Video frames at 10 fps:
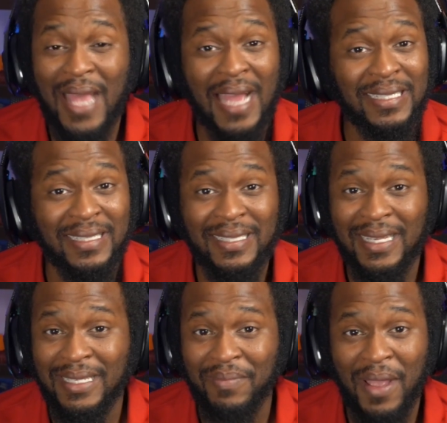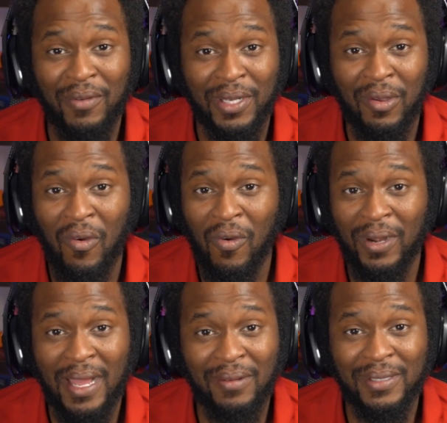action scenes, man, with the
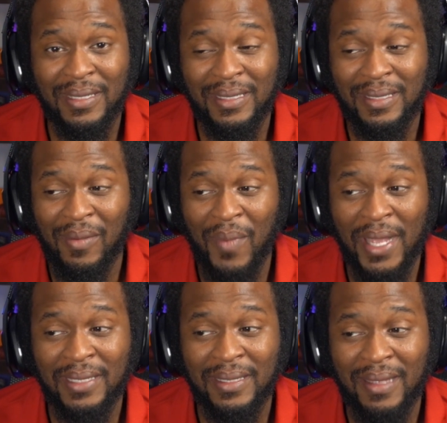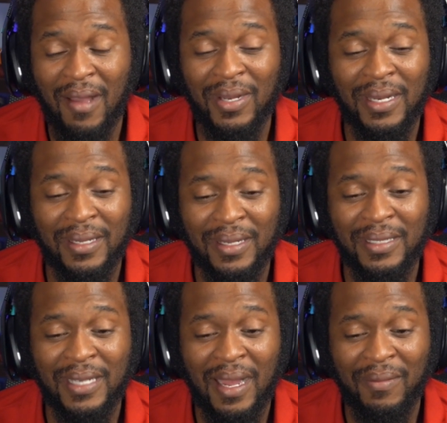Gorn, that was just amazing. Y'all did a
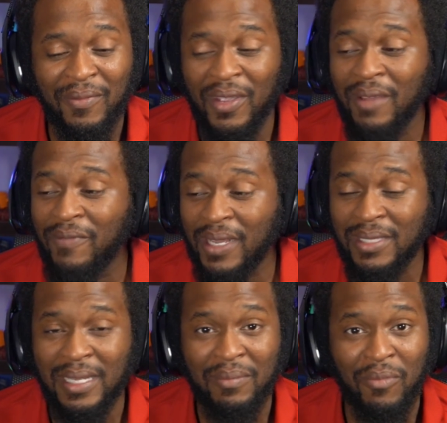good job. VFX team,